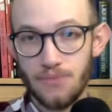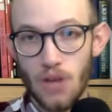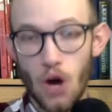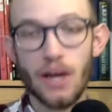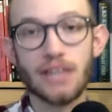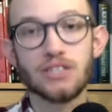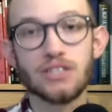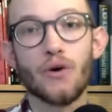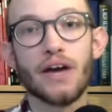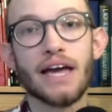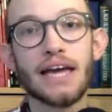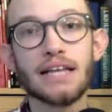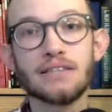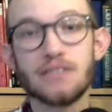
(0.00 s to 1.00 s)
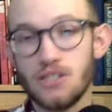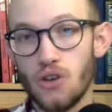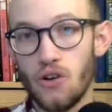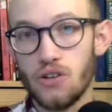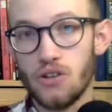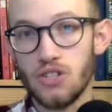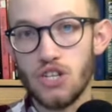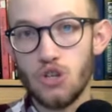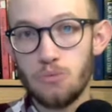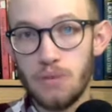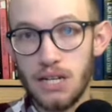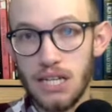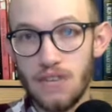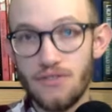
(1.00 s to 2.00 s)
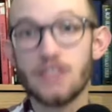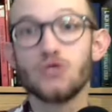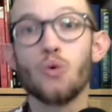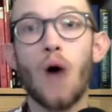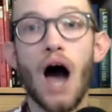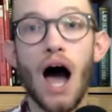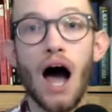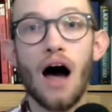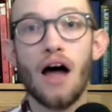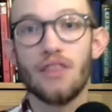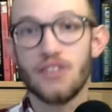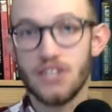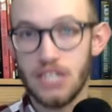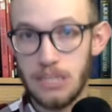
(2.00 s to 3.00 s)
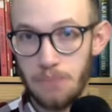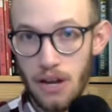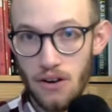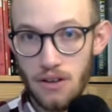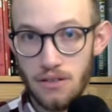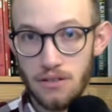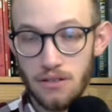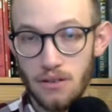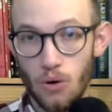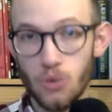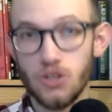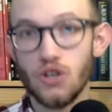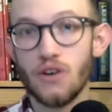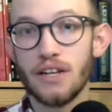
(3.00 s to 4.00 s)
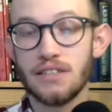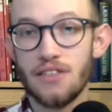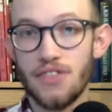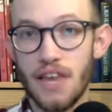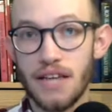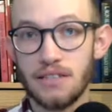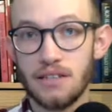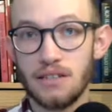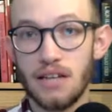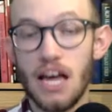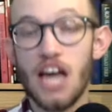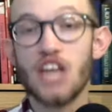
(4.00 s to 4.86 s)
Okay, so in Scientology, you believe that you are the spirit, also known as the thetan.